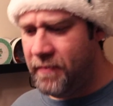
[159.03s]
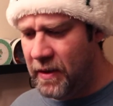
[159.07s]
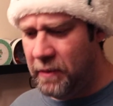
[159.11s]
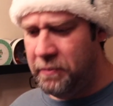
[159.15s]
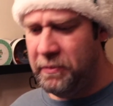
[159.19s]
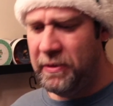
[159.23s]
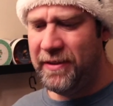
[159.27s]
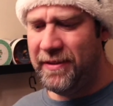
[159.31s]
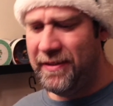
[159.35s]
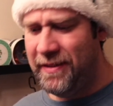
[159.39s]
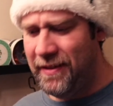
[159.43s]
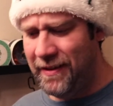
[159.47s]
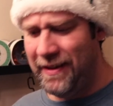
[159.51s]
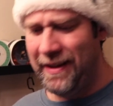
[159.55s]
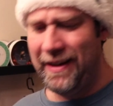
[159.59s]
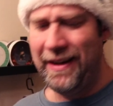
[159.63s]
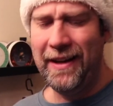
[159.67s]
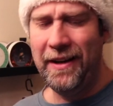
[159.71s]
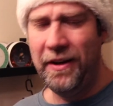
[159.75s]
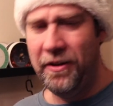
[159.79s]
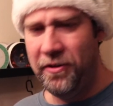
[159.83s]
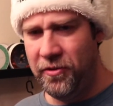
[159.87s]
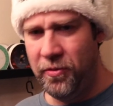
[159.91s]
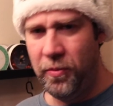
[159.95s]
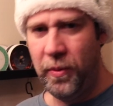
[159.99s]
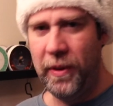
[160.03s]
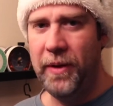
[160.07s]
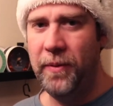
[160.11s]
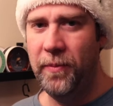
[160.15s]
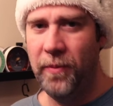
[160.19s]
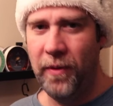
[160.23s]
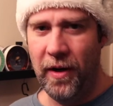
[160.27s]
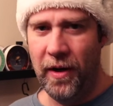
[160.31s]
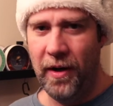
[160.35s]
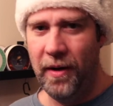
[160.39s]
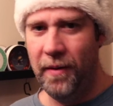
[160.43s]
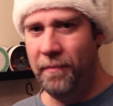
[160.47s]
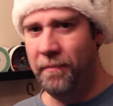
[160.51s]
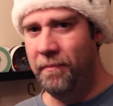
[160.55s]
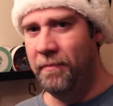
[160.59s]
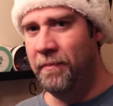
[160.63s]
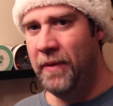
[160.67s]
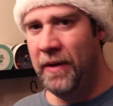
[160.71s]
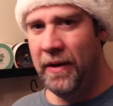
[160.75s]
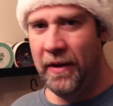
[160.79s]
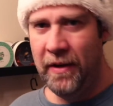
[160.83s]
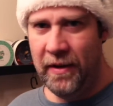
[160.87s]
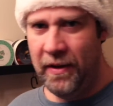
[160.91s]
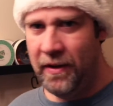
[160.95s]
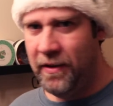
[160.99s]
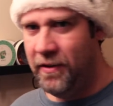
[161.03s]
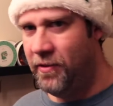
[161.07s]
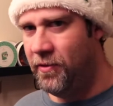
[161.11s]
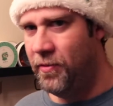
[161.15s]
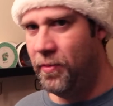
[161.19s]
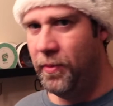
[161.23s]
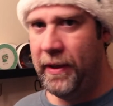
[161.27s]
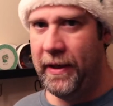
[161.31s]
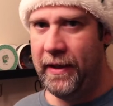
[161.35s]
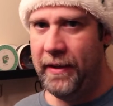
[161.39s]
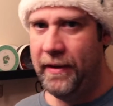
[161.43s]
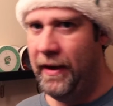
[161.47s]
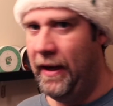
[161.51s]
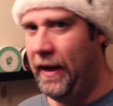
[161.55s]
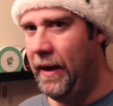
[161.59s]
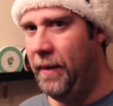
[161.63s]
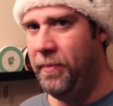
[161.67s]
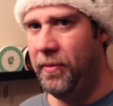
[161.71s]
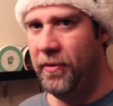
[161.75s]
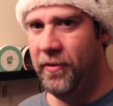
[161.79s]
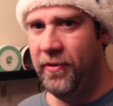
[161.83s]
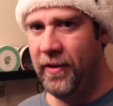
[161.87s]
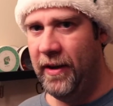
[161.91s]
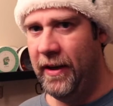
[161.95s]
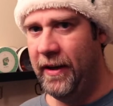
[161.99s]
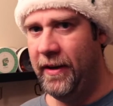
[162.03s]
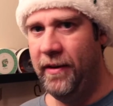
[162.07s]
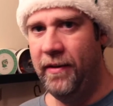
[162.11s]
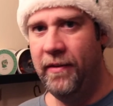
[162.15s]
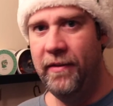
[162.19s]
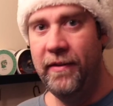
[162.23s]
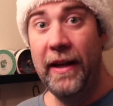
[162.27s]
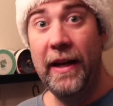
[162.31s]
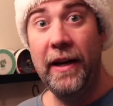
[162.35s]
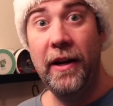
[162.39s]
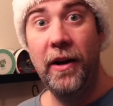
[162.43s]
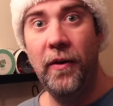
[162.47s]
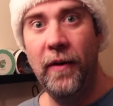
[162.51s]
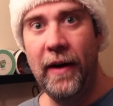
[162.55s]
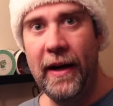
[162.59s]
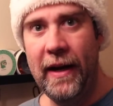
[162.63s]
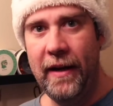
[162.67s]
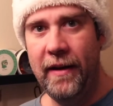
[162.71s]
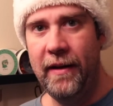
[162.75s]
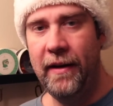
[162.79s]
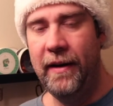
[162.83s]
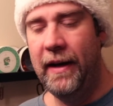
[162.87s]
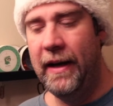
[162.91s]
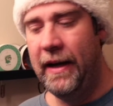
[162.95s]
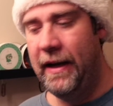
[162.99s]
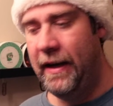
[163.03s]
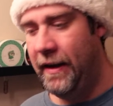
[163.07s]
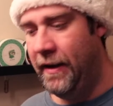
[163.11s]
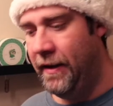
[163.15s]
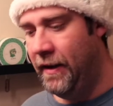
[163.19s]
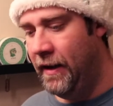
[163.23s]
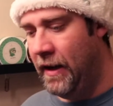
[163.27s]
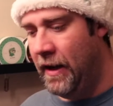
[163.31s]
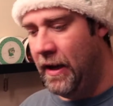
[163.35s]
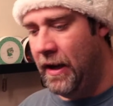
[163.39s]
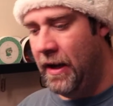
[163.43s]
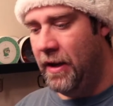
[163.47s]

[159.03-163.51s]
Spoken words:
But still, that kind of sweet rum, sweet apple cider, they go hand in hand.